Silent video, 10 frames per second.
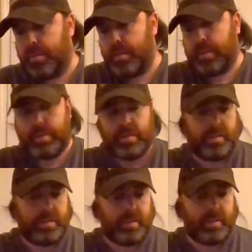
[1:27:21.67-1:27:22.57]
where this
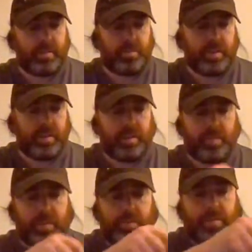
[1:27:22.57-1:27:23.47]
is gonna
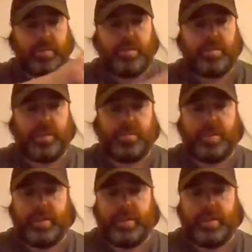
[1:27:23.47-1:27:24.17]
be. Maybe we can do like